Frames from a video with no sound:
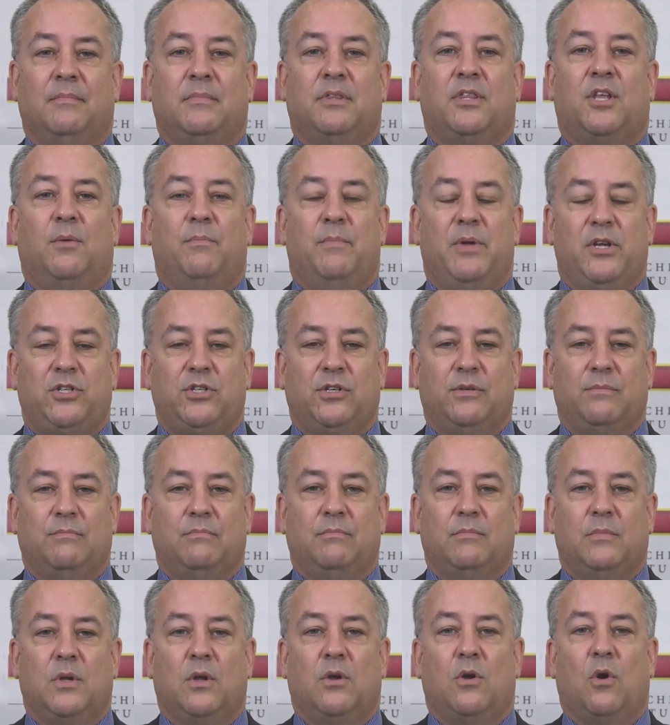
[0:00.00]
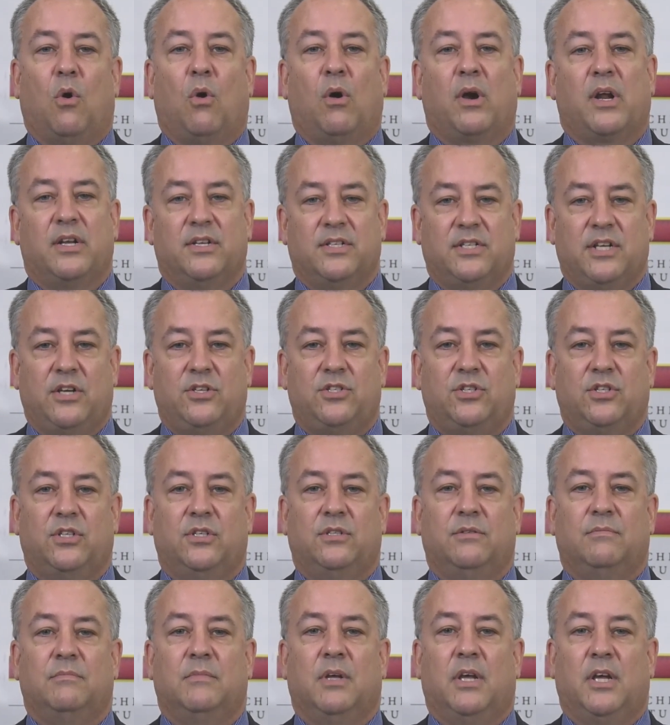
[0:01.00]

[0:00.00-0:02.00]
their mission, organization,